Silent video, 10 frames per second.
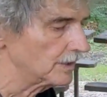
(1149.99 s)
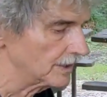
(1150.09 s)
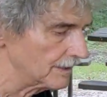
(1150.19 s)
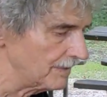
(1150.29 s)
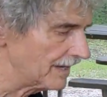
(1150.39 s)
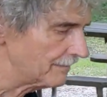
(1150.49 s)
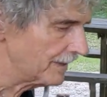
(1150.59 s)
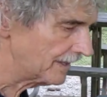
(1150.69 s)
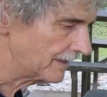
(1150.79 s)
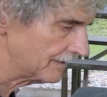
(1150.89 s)
We got our
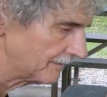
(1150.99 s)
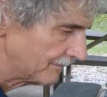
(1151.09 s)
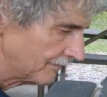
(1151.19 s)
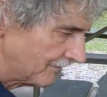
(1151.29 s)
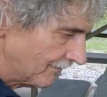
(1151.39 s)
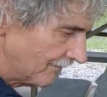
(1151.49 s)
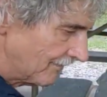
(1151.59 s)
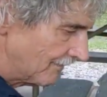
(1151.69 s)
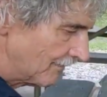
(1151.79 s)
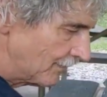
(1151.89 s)
backpack.
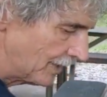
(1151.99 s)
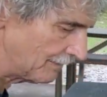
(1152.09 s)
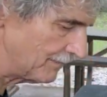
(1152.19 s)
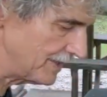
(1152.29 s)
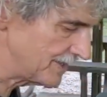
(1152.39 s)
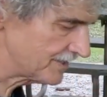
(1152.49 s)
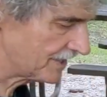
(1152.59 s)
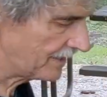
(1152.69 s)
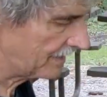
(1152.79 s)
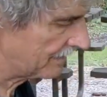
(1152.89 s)
We got a mess
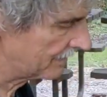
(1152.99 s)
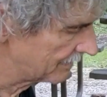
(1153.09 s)
kit.